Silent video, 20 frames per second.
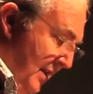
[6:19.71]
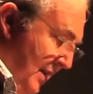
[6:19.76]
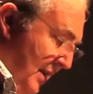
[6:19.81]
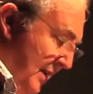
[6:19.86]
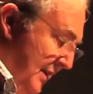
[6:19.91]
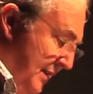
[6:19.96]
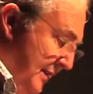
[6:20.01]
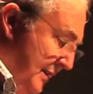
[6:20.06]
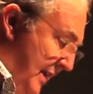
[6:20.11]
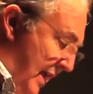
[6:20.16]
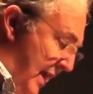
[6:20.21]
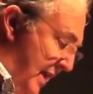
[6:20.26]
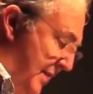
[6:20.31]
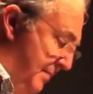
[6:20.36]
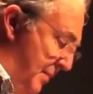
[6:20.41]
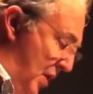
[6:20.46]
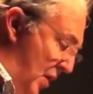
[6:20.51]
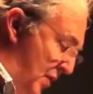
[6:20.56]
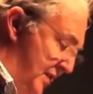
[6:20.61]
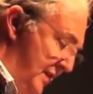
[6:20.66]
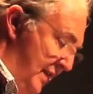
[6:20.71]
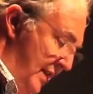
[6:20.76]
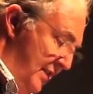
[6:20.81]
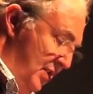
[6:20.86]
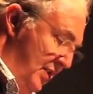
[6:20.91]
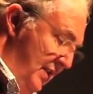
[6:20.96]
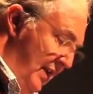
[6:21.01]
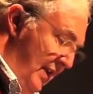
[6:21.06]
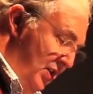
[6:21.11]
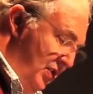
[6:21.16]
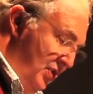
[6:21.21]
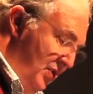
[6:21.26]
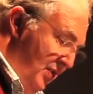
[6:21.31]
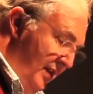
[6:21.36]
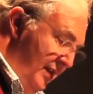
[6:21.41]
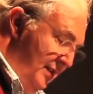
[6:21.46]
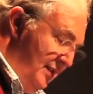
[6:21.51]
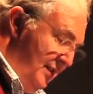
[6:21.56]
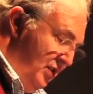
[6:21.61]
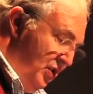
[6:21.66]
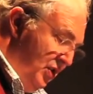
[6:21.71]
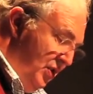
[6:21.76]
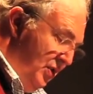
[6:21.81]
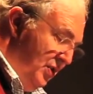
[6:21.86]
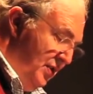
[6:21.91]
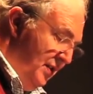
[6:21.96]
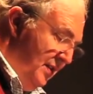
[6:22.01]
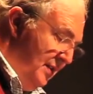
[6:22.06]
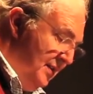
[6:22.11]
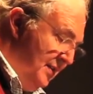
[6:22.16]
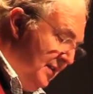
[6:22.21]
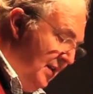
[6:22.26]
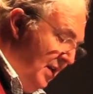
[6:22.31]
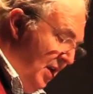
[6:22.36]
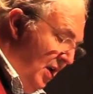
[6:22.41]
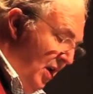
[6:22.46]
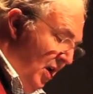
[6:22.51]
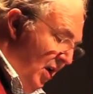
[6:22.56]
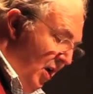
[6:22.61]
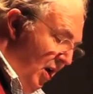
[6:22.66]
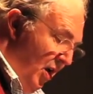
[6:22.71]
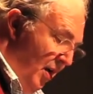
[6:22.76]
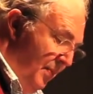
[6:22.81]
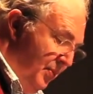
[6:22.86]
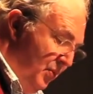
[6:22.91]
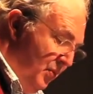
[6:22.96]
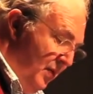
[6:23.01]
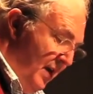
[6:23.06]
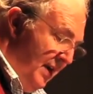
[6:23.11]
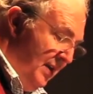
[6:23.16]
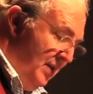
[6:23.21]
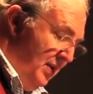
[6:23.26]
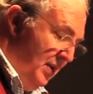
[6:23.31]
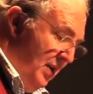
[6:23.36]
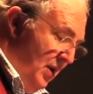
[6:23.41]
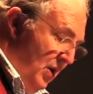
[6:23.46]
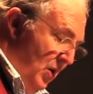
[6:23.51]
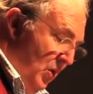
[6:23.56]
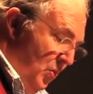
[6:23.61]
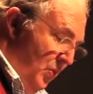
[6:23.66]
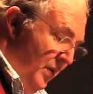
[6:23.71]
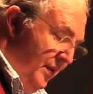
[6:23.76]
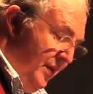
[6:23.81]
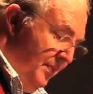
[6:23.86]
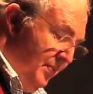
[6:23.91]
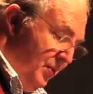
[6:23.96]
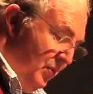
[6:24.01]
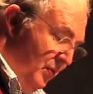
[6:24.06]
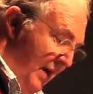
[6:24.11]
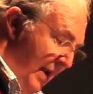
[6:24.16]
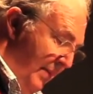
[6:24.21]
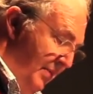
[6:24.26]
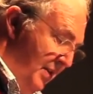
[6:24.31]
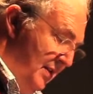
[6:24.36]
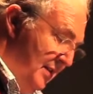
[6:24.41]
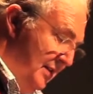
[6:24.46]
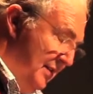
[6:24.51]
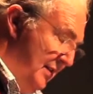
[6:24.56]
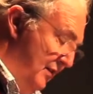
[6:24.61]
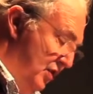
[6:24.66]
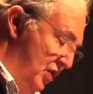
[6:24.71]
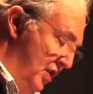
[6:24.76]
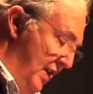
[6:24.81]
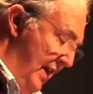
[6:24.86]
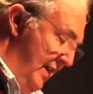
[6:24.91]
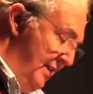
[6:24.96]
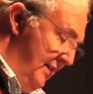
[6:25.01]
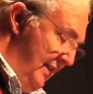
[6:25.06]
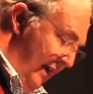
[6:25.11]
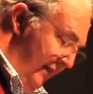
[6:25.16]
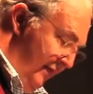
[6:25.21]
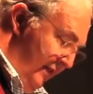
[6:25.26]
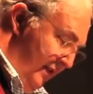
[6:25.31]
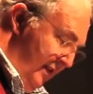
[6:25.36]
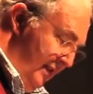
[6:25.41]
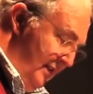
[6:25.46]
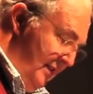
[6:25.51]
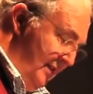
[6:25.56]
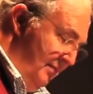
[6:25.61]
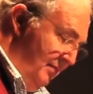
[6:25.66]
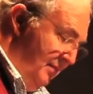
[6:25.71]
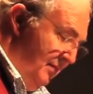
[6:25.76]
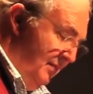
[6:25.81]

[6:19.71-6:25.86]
Instead, most educational institutions operate with the parameters of shared governance.